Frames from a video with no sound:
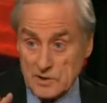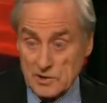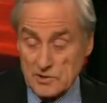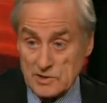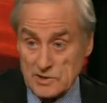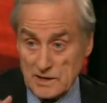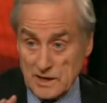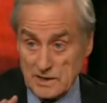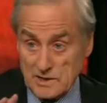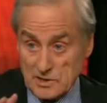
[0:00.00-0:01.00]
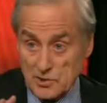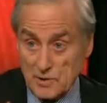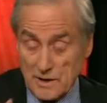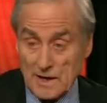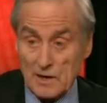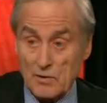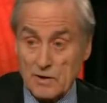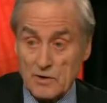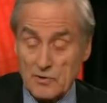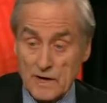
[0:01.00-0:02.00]
does, as he's doing now,
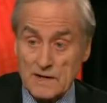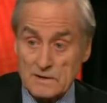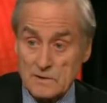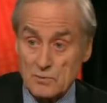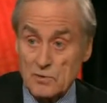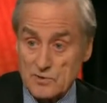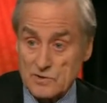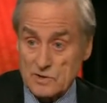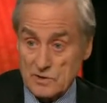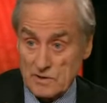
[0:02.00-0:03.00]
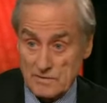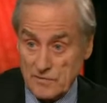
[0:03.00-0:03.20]
created the Wall Street Journal,